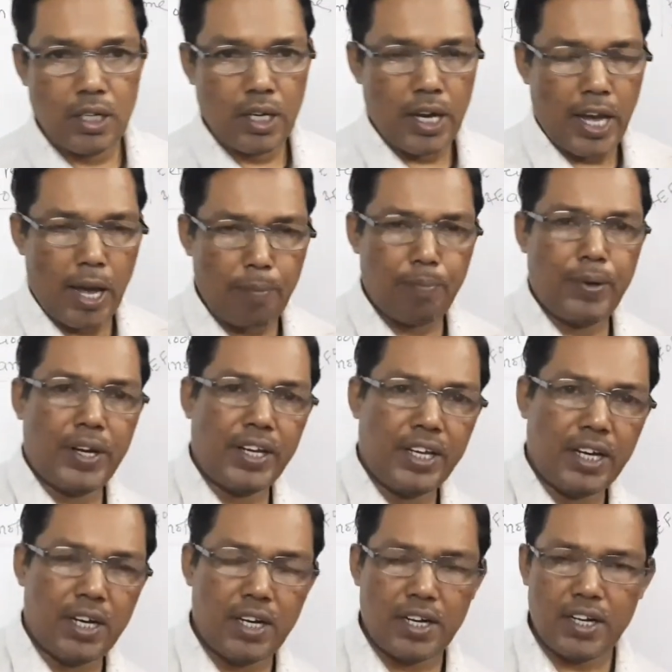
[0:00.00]
Every
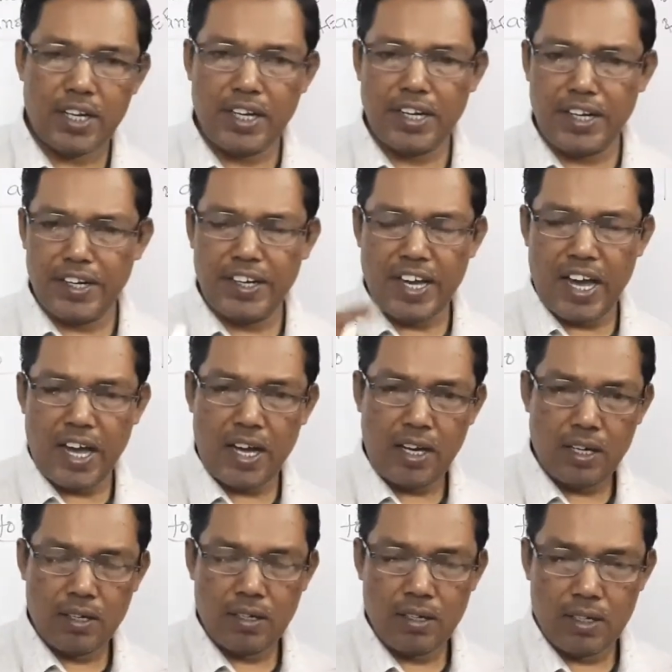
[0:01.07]
year, India
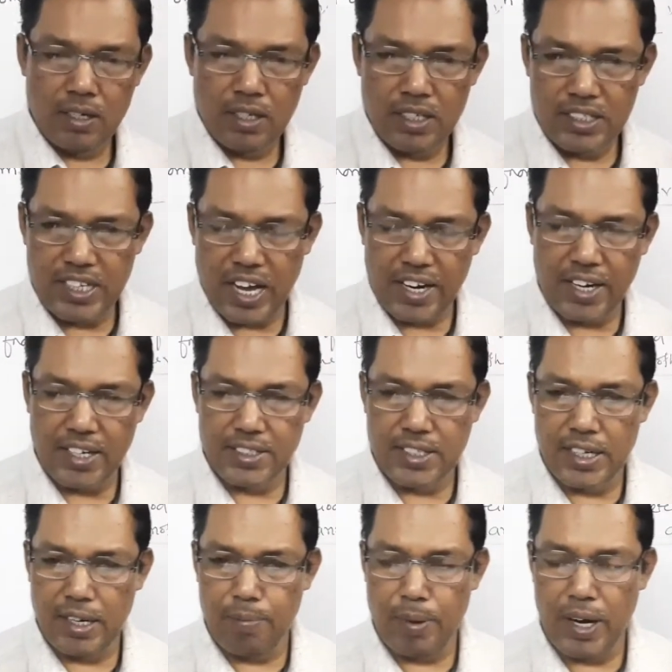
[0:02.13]
targets the
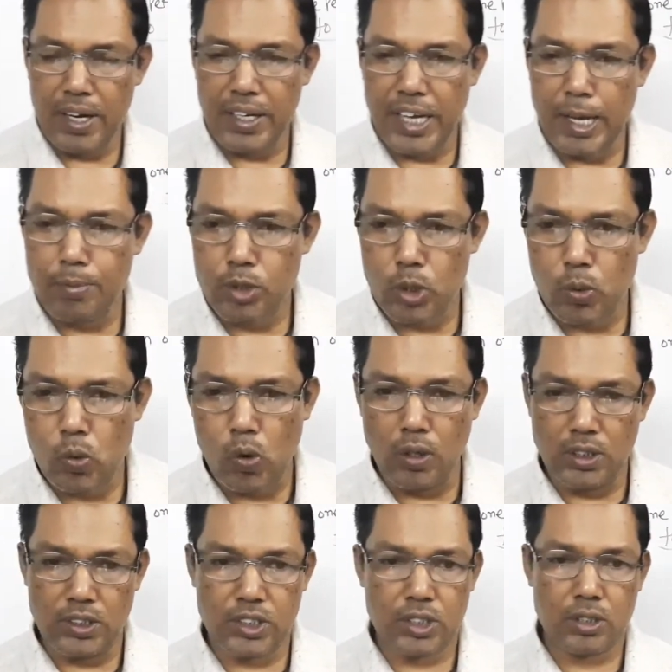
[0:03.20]
different types of
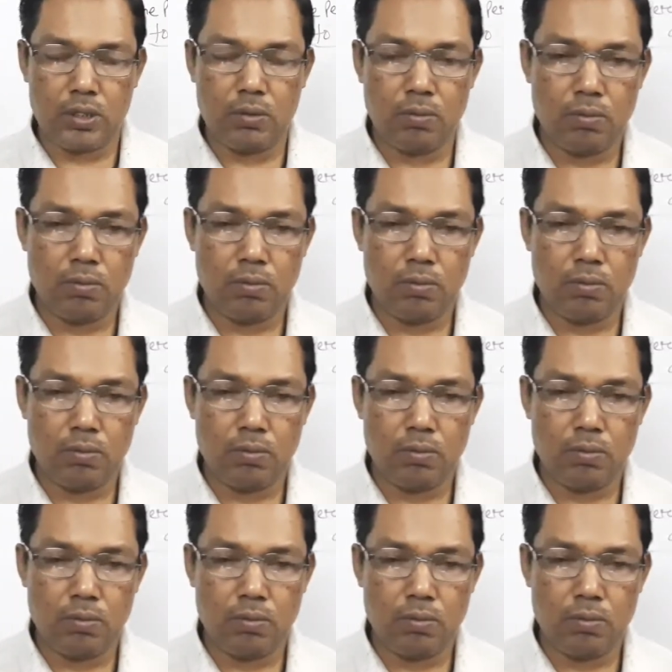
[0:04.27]
goals.